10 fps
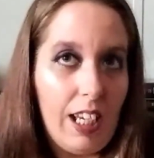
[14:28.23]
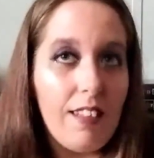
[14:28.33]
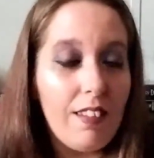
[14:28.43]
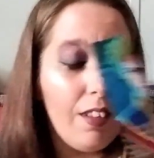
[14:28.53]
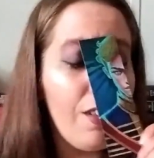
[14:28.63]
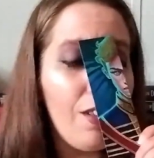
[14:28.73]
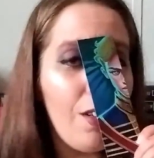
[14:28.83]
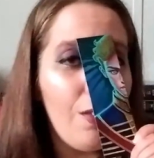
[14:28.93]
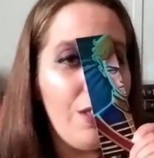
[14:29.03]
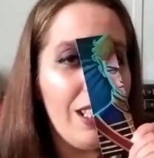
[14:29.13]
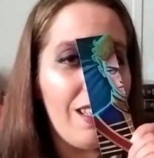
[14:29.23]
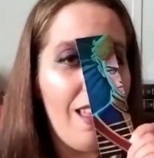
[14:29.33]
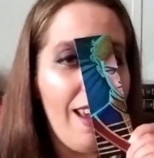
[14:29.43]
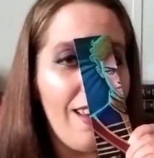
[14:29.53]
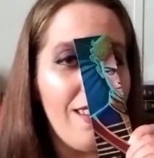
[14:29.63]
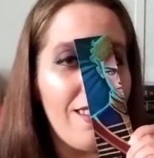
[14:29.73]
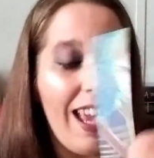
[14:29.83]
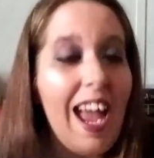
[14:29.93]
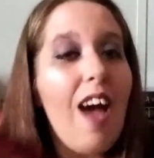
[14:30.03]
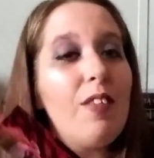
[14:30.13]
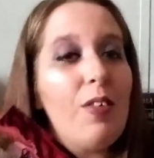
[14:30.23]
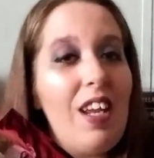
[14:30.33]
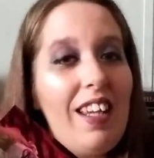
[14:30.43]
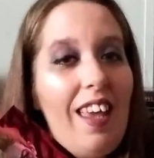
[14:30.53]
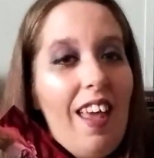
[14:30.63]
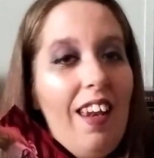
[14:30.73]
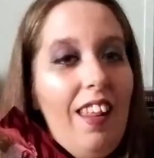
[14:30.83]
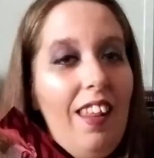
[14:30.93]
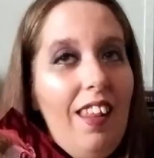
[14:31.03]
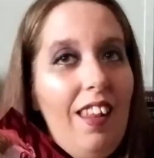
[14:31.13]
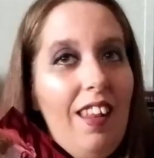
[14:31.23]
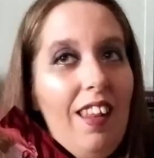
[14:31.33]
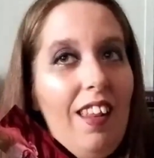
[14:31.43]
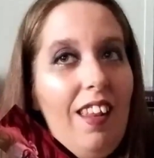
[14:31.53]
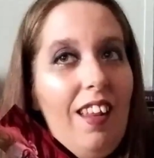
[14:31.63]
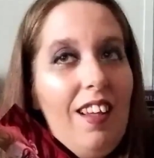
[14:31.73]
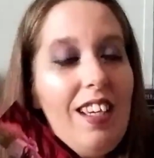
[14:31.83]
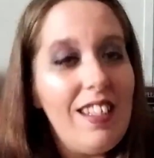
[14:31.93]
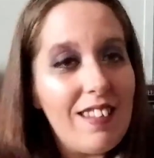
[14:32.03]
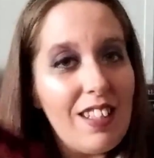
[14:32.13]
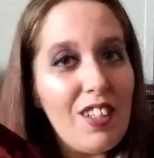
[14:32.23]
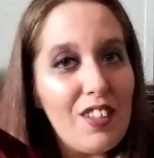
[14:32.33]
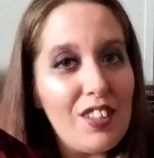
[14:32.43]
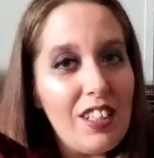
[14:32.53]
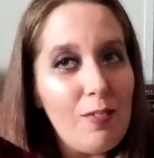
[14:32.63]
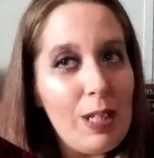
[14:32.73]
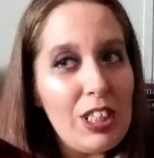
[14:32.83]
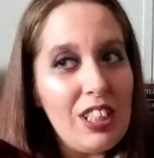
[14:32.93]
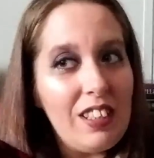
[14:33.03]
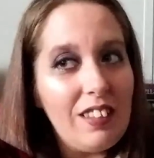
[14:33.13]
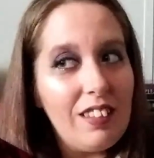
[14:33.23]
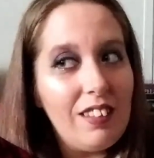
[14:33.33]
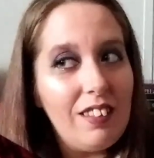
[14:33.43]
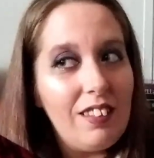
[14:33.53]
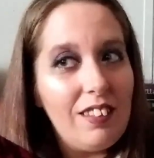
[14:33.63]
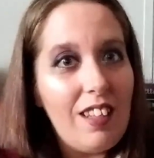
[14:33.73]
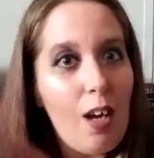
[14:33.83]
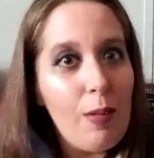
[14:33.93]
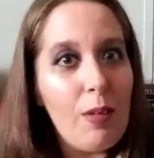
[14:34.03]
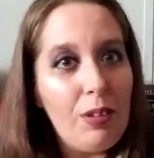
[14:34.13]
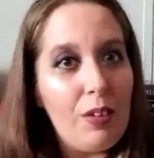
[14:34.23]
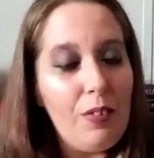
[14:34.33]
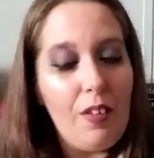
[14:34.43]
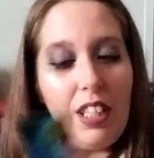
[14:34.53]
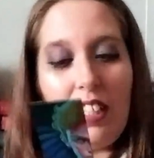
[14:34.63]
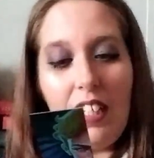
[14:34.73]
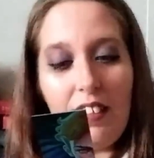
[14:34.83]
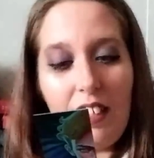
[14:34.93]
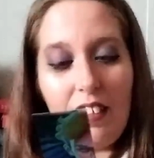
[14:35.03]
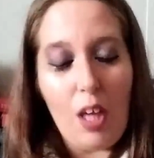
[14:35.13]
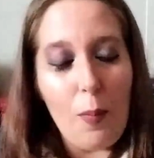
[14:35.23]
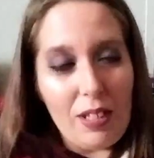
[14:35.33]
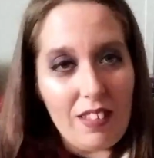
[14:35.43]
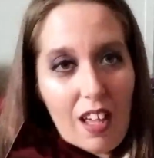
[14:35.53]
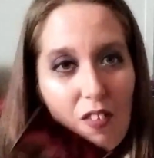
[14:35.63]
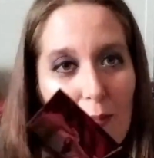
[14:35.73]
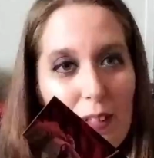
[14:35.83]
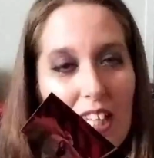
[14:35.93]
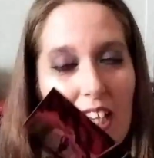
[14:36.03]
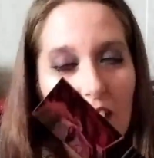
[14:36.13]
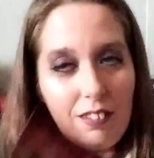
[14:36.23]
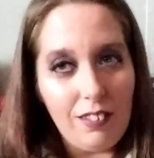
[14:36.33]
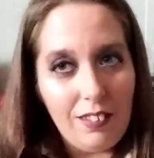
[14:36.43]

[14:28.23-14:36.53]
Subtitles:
I still don't know who Nikolai is. I haven't read it yet. Is it Darker Shade of Magic? I'll be able to Google it and tell myself, but I